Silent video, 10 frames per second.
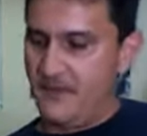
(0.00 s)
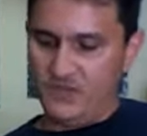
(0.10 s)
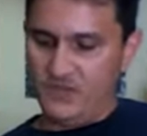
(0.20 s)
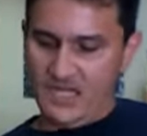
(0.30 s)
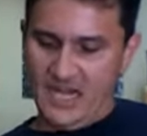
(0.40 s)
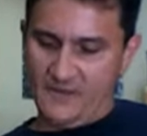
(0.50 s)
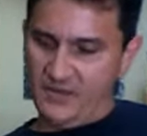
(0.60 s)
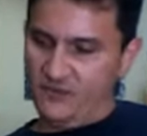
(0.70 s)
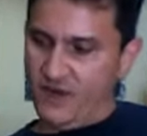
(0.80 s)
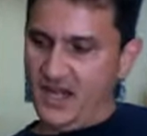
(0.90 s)
the 11th
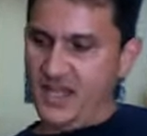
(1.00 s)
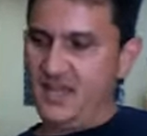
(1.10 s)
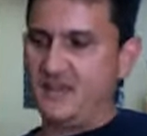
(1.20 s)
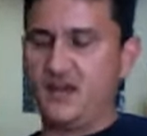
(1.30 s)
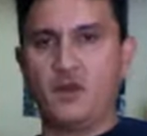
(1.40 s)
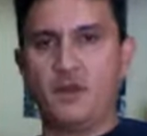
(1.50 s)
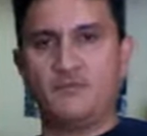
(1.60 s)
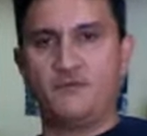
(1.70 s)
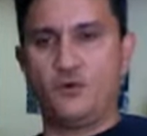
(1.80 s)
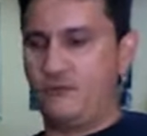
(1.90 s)
fret here, then I grab the
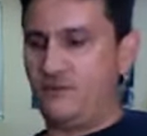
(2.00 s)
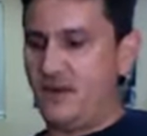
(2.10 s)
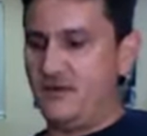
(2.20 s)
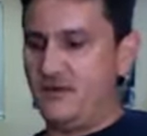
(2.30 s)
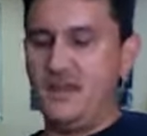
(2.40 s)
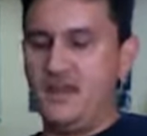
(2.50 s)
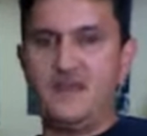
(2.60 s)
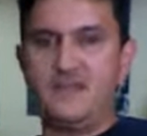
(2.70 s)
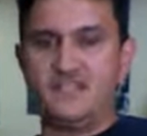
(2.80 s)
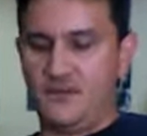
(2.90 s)
4th fret
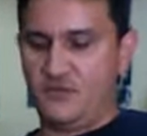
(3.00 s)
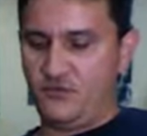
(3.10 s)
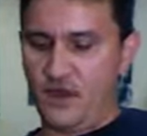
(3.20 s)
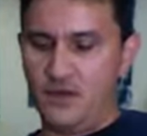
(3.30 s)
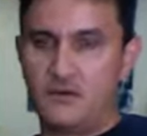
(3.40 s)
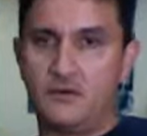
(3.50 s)
and the 7th fret.